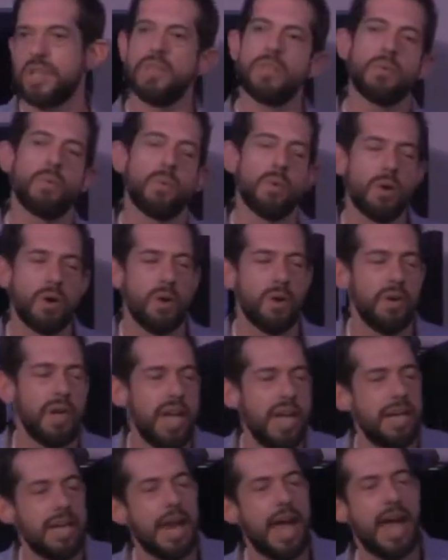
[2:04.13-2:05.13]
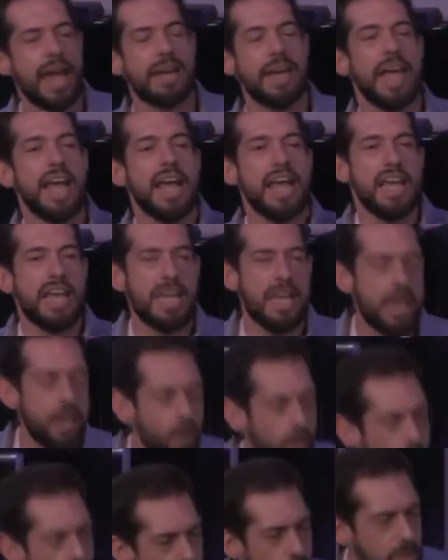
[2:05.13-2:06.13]
of the word and not
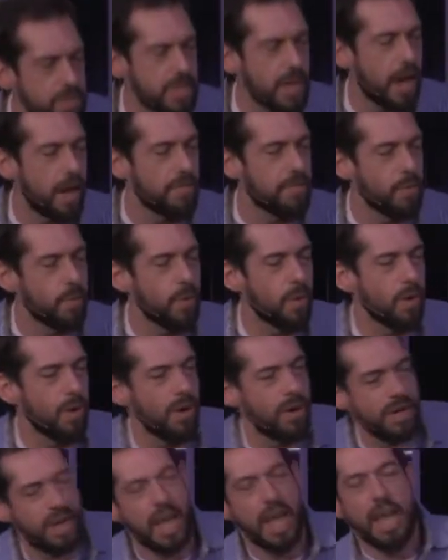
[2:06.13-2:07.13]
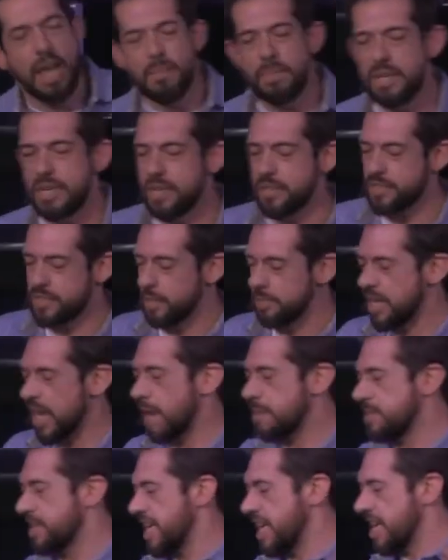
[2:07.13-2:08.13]
hearers of the word. Because
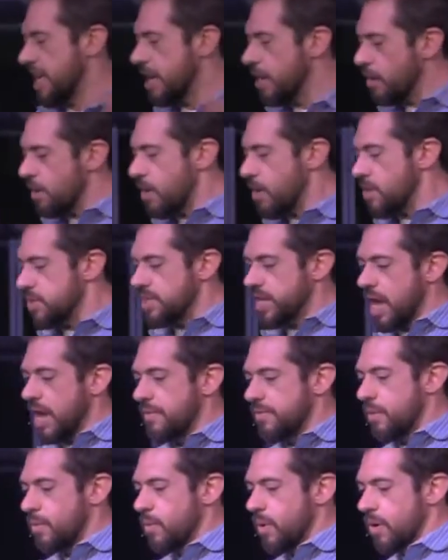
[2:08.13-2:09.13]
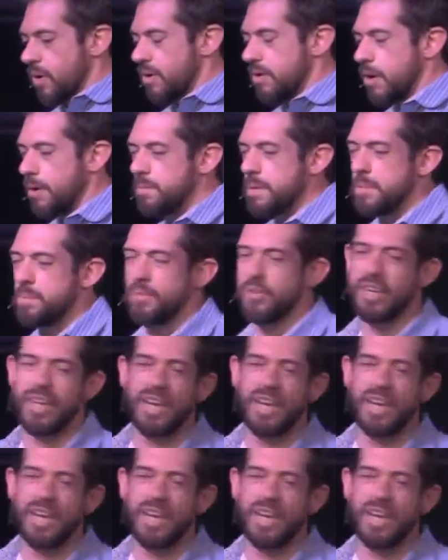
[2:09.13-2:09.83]
sometimes hearers of the word are people that